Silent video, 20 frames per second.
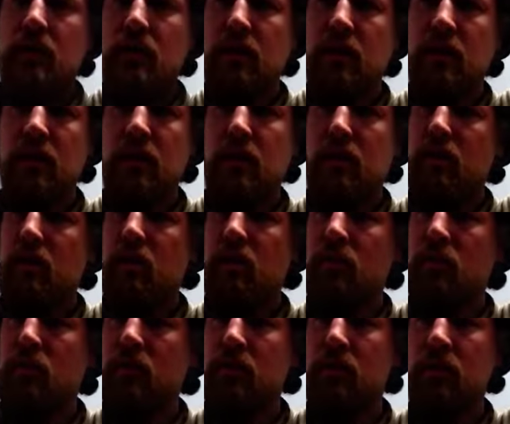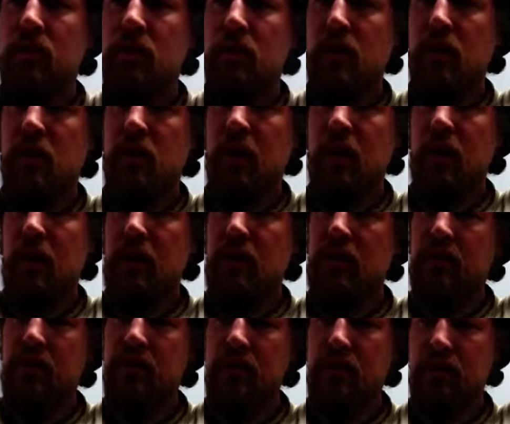uh, once that
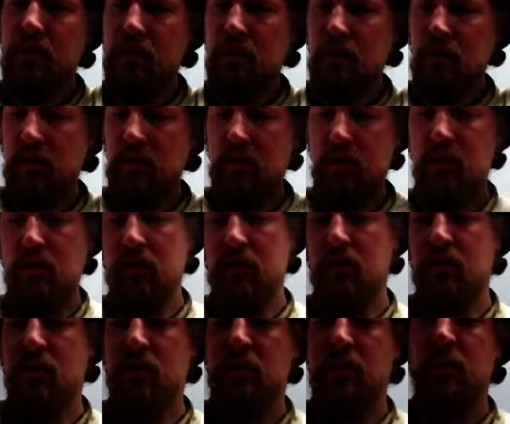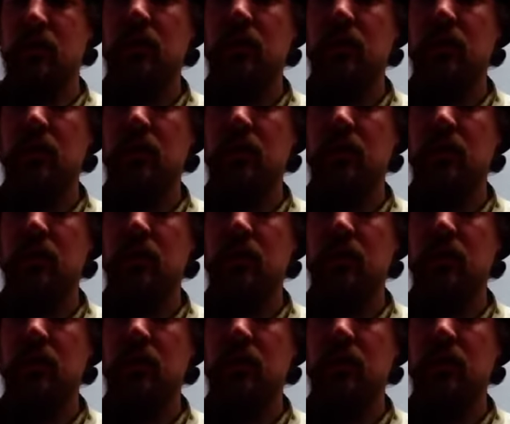cracks, that's